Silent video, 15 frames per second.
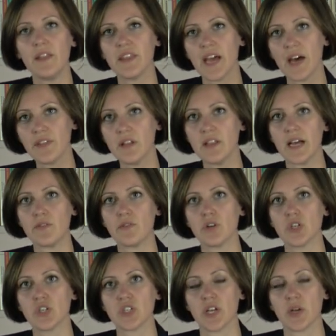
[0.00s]
The other
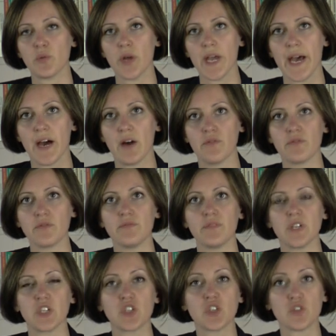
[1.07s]
leverage that we have
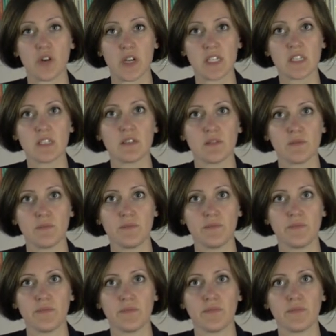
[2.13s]
is trust.
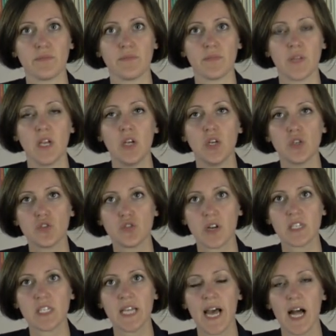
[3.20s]

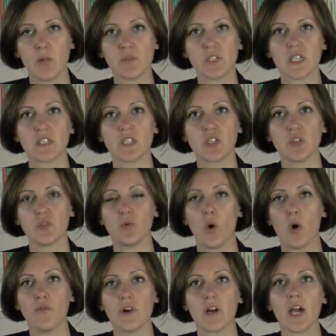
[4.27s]
Trust helps us to
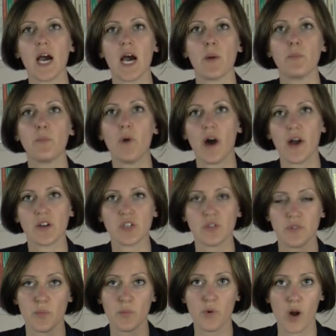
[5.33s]
overcome part
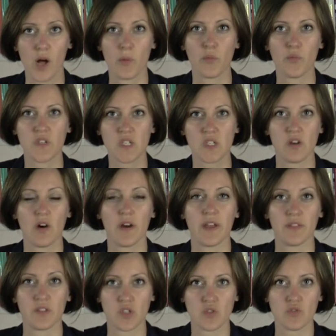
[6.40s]
of the problem we saw
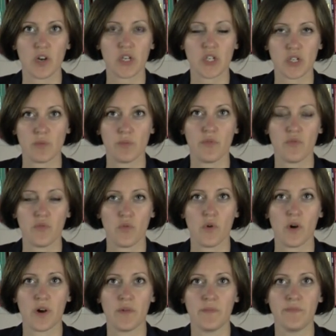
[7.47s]
in the structure
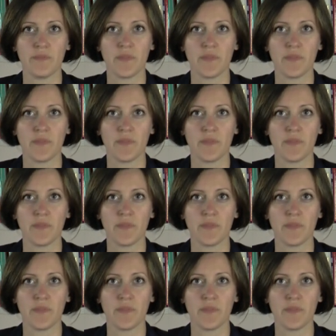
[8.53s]
before.